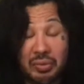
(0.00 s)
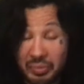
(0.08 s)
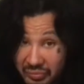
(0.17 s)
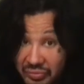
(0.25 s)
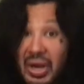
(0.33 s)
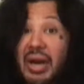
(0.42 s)

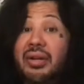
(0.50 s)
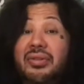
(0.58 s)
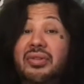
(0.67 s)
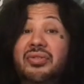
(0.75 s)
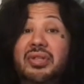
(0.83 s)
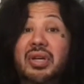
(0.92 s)
very
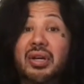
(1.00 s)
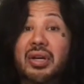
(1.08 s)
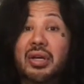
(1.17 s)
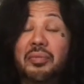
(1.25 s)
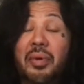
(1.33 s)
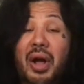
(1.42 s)
sincere
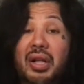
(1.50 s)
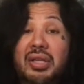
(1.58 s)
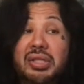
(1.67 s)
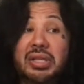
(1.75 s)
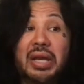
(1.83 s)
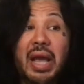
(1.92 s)
in an
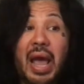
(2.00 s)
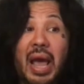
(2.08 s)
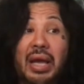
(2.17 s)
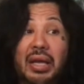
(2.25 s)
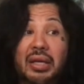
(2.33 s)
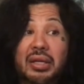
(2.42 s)
apology
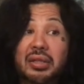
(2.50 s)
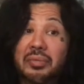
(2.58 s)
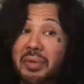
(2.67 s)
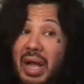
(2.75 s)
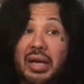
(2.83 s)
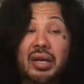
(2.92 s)
and the
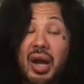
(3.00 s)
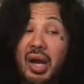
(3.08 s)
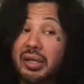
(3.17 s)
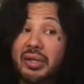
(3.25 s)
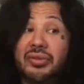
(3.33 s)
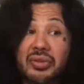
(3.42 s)
Black
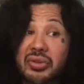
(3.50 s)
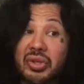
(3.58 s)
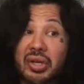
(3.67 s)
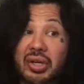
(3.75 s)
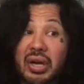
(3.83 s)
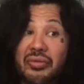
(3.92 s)
Caucus is
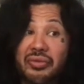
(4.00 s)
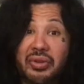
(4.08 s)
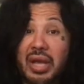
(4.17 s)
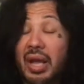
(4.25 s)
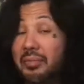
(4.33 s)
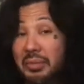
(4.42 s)
good enough for
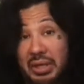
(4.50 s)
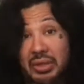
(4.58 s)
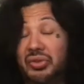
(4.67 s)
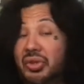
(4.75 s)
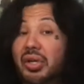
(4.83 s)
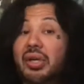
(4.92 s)
them, then
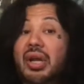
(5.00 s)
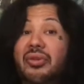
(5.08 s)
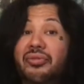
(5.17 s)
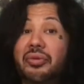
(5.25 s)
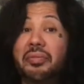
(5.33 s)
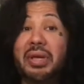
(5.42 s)
it's good
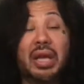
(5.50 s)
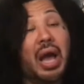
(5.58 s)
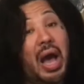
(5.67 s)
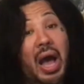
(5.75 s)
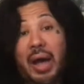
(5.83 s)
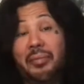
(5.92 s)
enough for me.
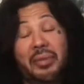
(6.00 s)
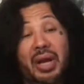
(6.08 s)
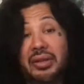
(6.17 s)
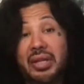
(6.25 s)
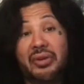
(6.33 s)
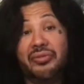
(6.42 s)
I'm
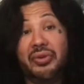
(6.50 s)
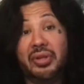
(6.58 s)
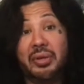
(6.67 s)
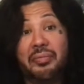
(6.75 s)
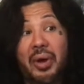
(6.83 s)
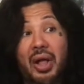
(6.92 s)
not there for
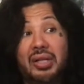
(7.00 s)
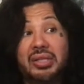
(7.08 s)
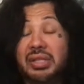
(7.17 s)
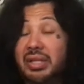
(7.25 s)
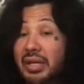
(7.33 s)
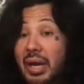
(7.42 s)
the
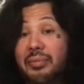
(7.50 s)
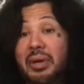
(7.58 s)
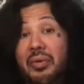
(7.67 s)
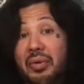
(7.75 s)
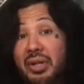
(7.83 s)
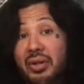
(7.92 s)
apology, and I'm
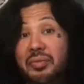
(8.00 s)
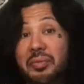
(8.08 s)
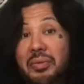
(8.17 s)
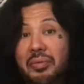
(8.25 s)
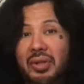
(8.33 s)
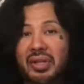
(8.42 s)
not one of those
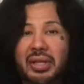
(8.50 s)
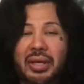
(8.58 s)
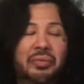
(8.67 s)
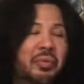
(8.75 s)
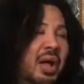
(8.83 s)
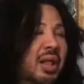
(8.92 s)
people that
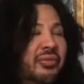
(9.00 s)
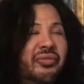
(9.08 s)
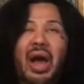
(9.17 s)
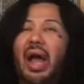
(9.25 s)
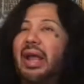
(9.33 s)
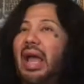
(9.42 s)
thinks, well, if
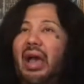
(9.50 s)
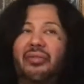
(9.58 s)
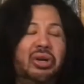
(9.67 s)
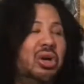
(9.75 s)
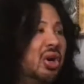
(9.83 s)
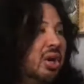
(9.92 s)
I
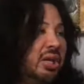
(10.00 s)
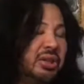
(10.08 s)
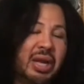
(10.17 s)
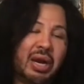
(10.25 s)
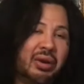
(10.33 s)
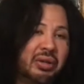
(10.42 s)
haven't heard
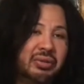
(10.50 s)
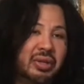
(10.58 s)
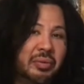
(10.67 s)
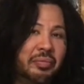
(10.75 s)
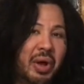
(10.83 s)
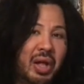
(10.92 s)
it, there is an
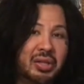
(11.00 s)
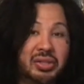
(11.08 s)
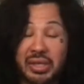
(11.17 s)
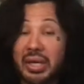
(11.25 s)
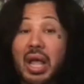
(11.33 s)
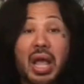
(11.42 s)

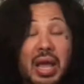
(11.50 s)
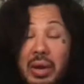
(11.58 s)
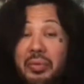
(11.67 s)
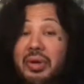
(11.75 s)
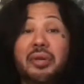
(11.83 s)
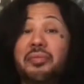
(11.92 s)
apology.
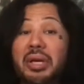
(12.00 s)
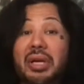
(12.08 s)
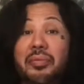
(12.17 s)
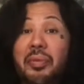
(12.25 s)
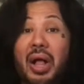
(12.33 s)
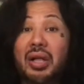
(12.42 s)
It wouldn't be
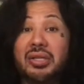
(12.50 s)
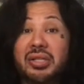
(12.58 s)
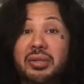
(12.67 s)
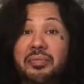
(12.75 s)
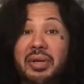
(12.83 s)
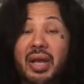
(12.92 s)
an
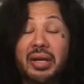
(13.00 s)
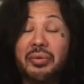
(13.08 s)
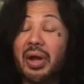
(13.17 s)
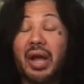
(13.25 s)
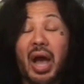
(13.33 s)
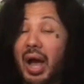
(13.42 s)
apology to me
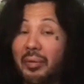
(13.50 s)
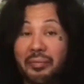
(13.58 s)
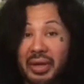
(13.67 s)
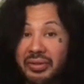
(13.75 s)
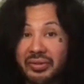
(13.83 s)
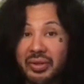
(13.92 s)
anyway.
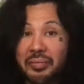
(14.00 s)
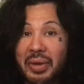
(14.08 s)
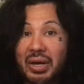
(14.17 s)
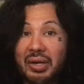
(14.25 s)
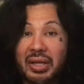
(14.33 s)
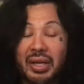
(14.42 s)
I'm Mexican
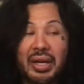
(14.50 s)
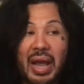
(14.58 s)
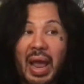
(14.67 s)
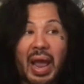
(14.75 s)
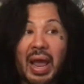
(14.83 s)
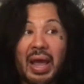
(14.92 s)
American,
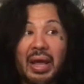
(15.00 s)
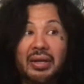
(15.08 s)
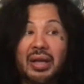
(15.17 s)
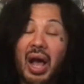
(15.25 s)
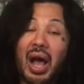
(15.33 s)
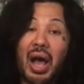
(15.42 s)

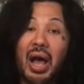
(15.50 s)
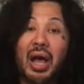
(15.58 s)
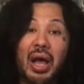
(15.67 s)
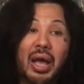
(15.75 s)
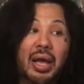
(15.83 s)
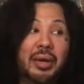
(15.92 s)
and
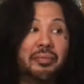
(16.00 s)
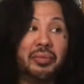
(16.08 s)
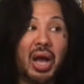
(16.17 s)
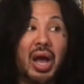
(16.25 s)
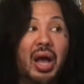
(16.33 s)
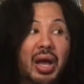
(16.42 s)
I'm
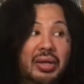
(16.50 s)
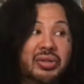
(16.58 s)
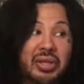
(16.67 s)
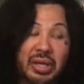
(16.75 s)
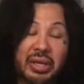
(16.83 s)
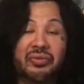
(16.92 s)

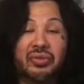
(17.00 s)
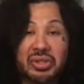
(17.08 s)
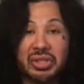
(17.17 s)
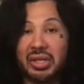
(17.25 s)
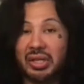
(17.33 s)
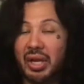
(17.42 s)
not in
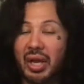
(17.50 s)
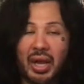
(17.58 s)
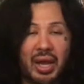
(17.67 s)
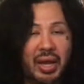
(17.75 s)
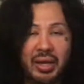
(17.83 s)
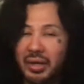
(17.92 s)
Virginia,
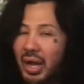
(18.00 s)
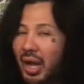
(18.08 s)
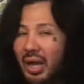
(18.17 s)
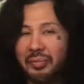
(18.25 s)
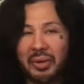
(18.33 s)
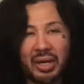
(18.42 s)
and
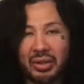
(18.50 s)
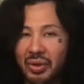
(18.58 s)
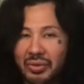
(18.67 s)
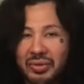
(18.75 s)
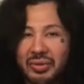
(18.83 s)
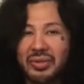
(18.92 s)
I'm not close to the